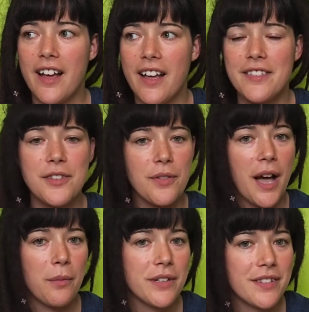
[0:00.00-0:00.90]
And so
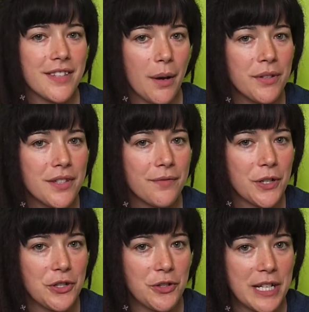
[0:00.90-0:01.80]
that was the
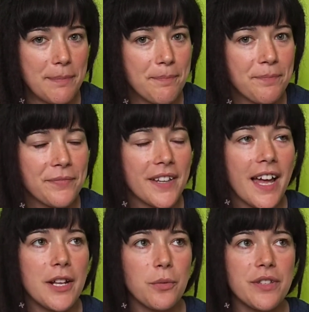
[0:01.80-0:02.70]
first dream,
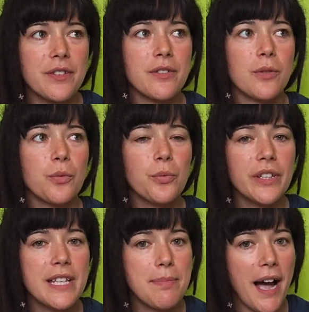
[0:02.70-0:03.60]
and it was
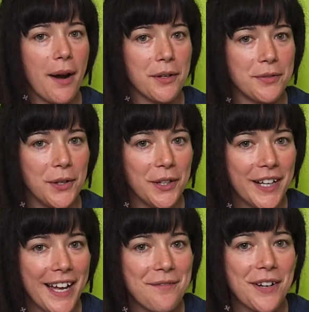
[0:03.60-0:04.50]
really powerful
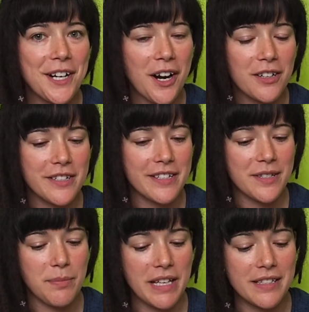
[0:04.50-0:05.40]
and very hard to
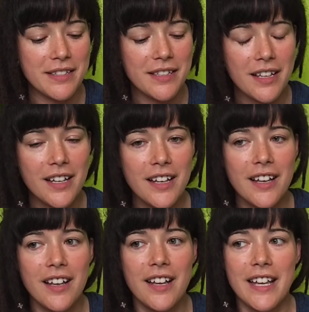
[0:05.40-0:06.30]
dismiss,
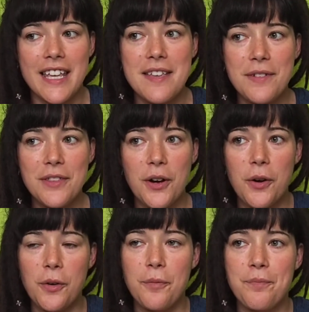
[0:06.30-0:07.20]
even
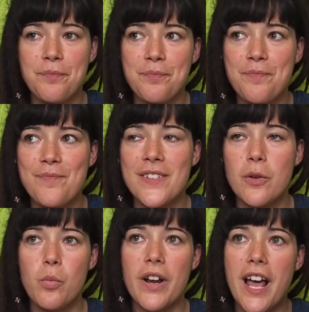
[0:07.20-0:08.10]
though
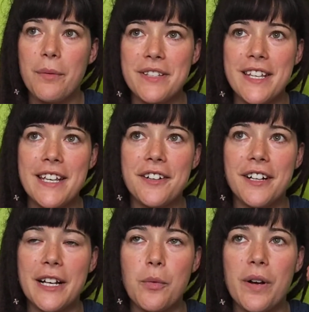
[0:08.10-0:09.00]
what I was
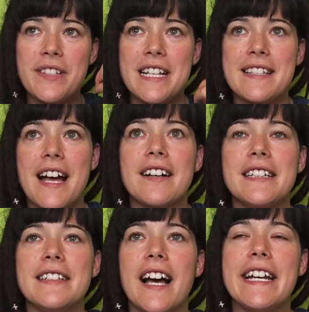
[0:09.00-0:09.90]
hearing wasn't
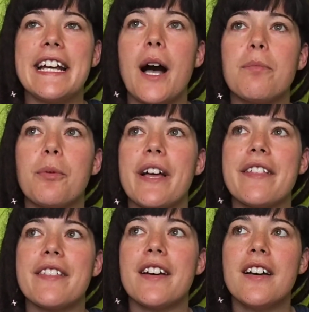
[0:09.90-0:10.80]
exactly lining up
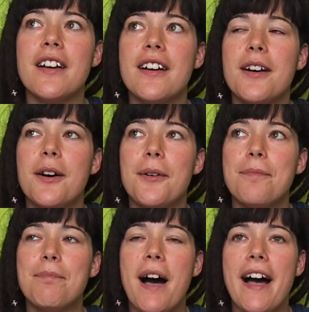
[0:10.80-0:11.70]
with
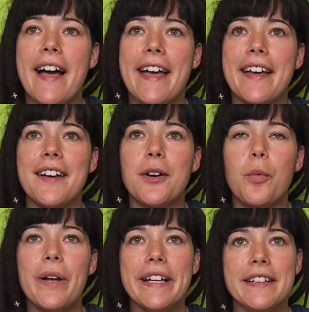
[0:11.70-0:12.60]
my
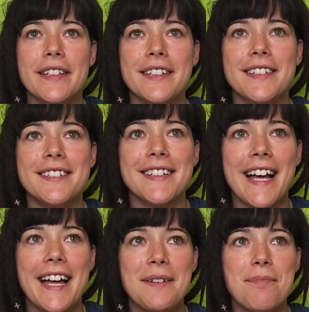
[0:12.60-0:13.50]
will
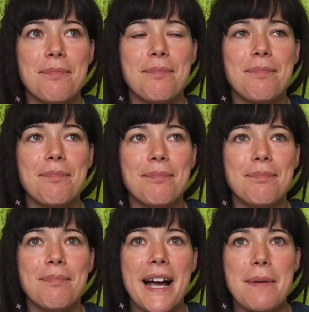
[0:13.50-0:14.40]
and
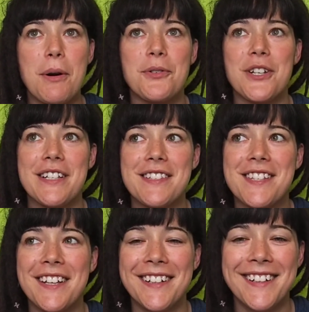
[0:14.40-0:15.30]
my emotions.